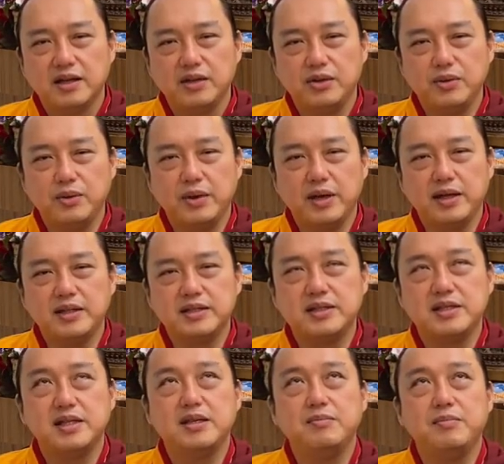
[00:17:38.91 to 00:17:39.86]
you can
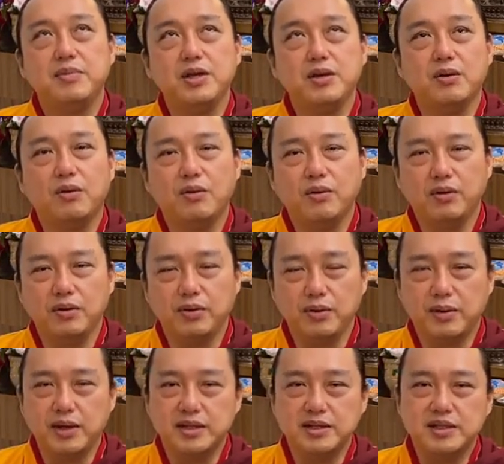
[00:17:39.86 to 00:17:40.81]
see beyond, you
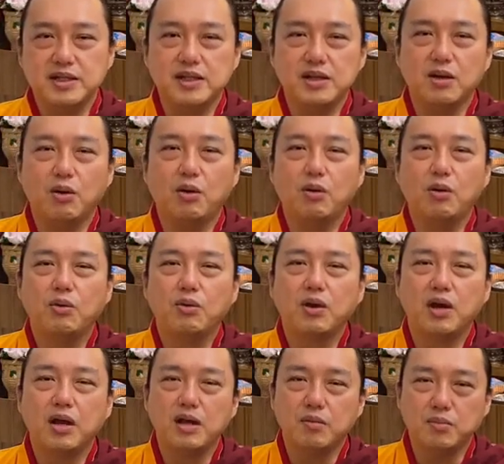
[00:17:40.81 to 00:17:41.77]
can see the whole
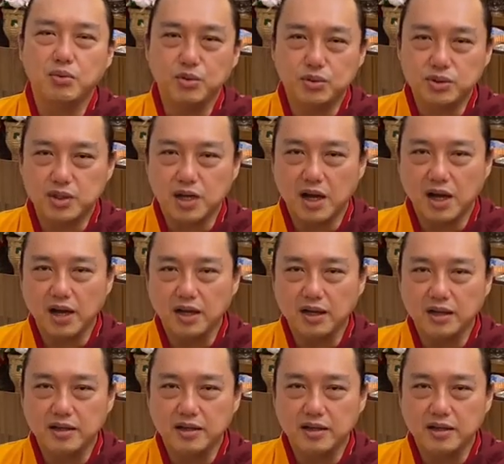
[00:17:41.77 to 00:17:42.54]
clear blue sky.